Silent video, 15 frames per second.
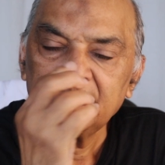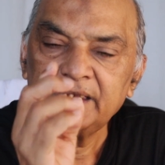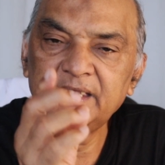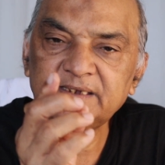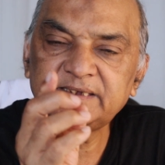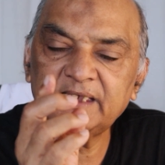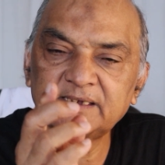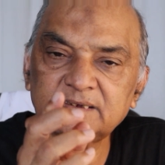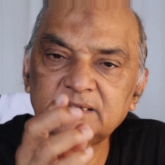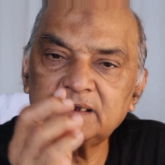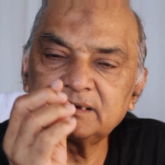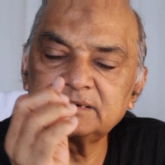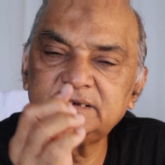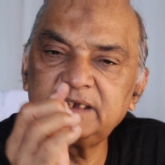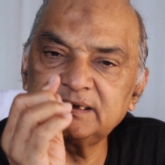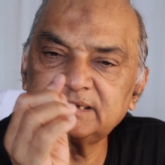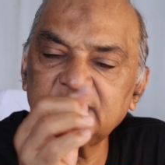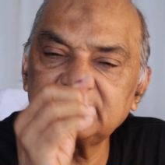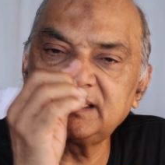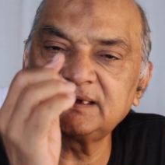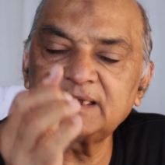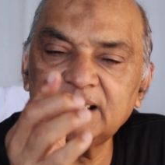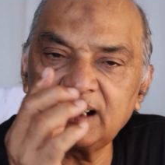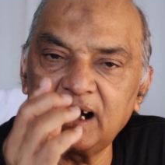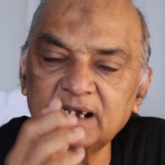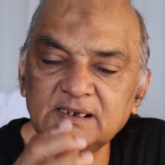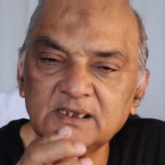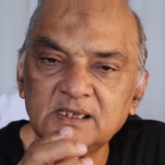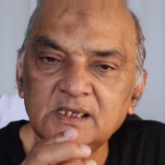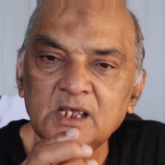He says, Jesus is a
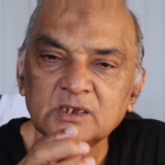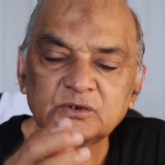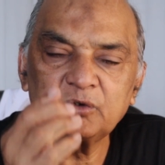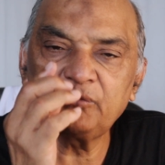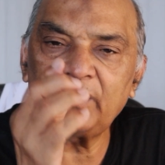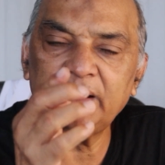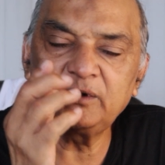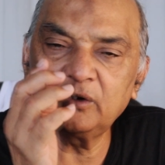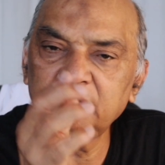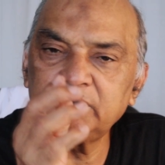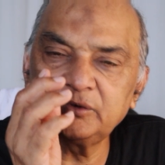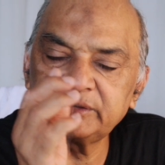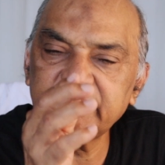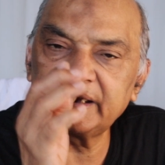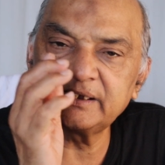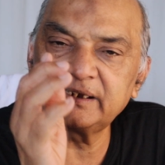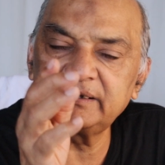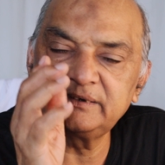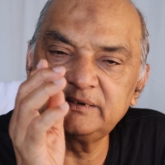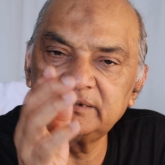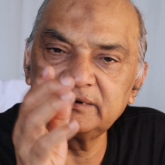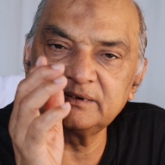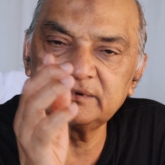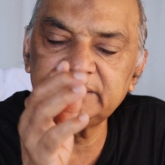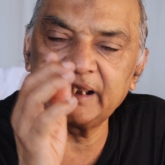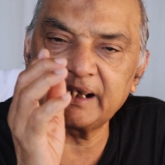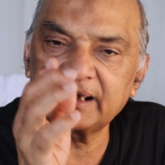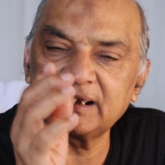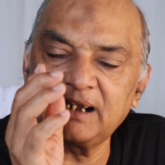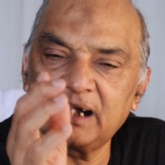God. So why don't you say
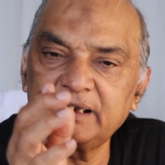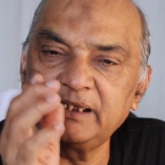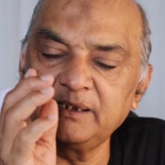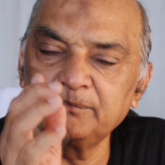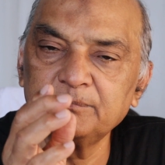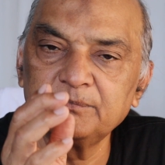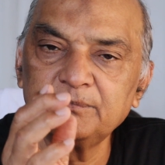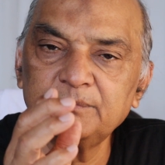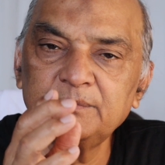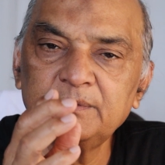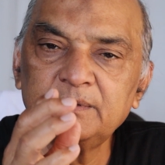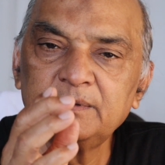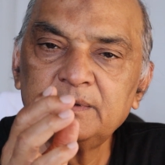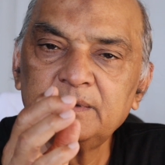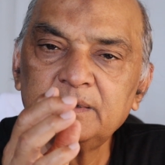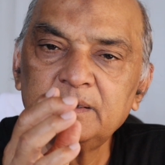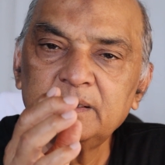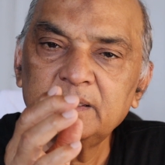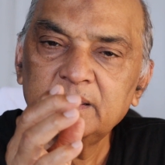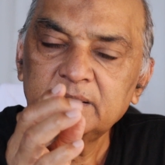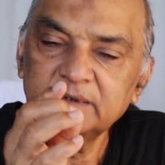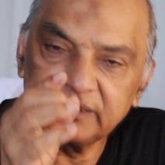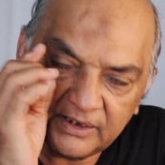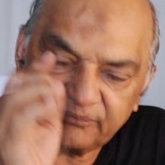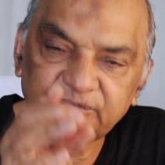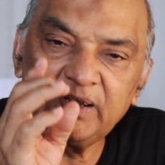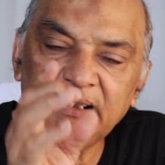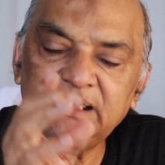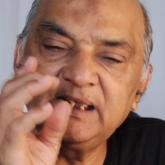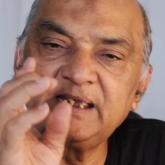direct God him?
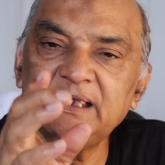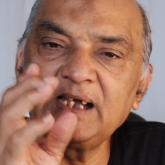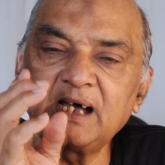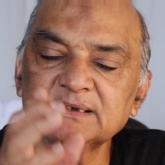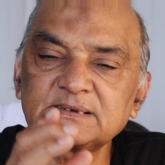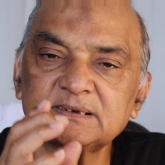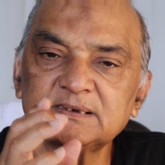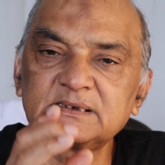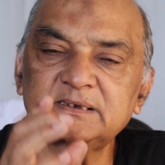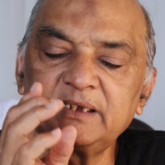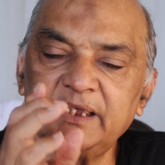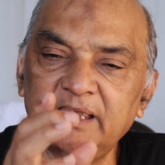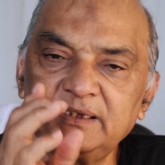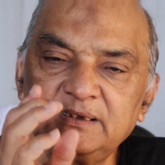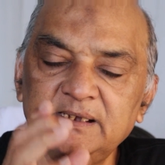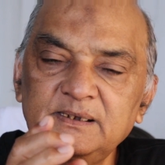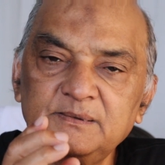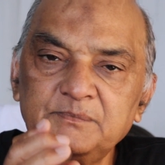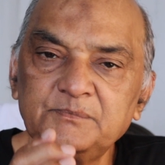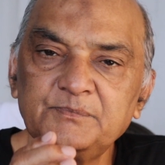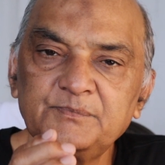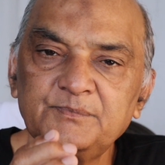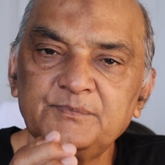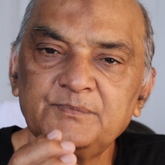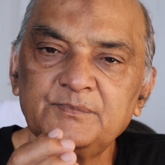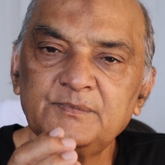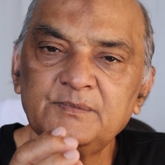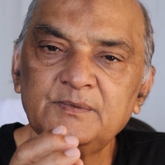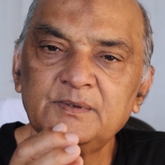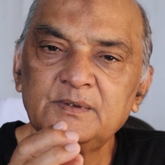Definitely he asks, angel.
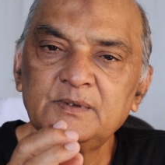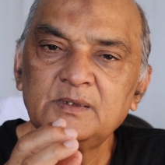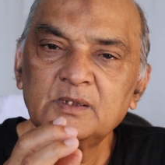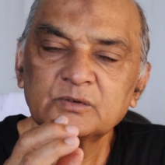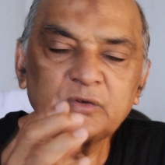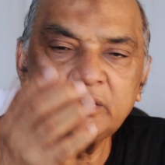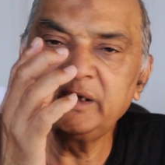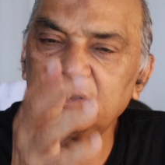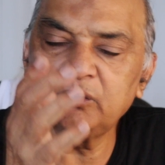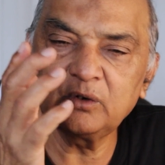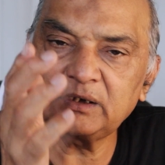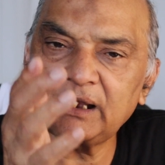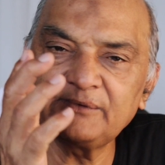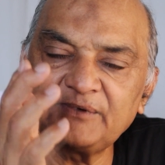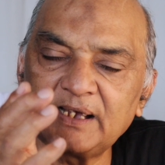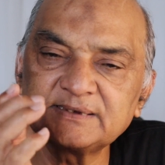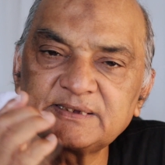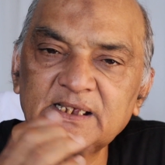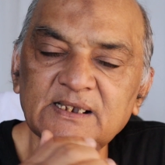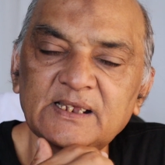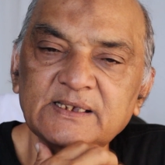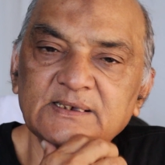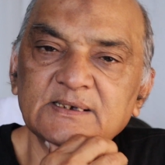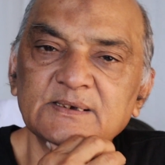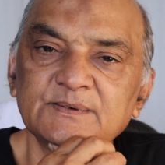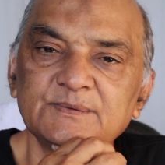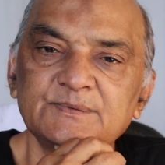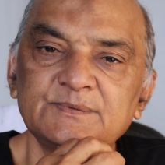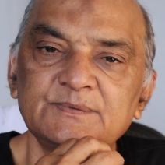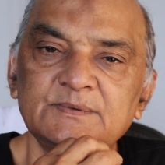So he don't have answer like.
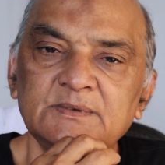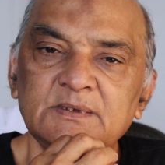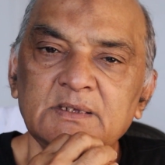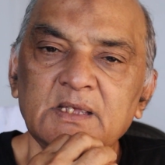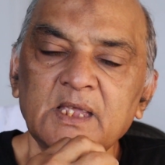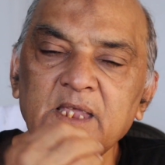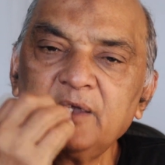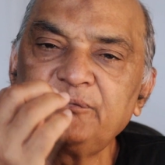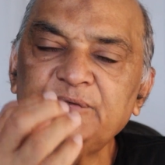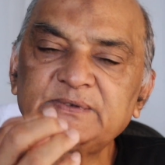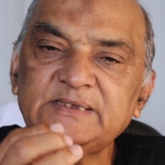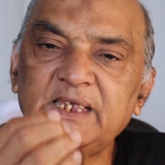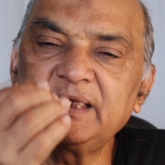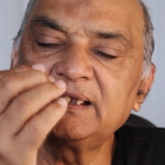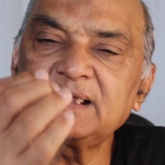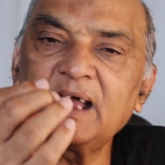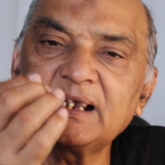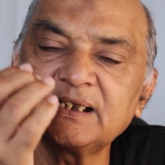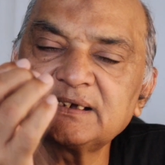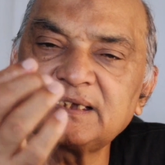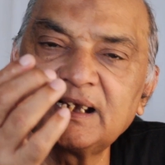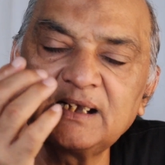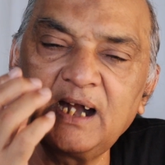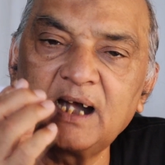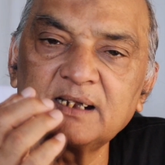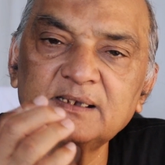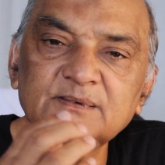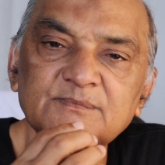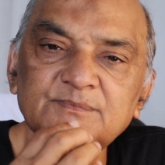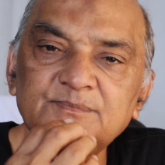if you say incarnation
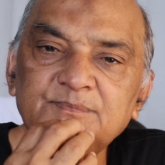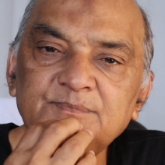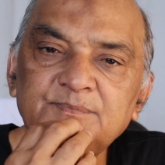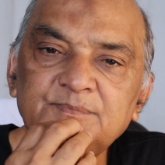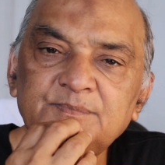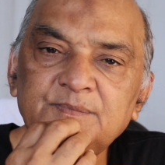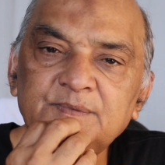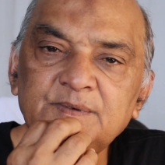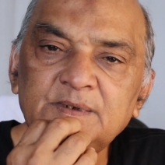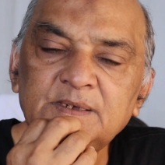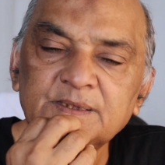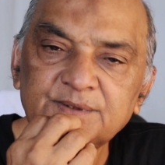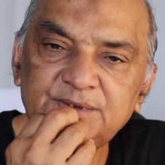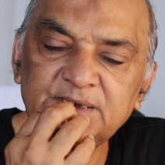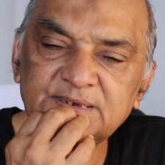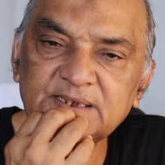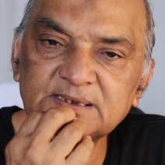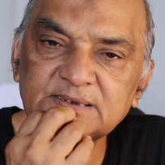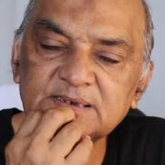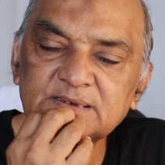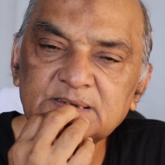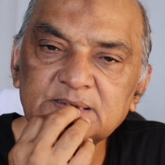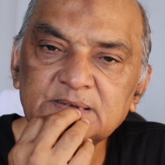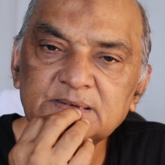God, Jesus.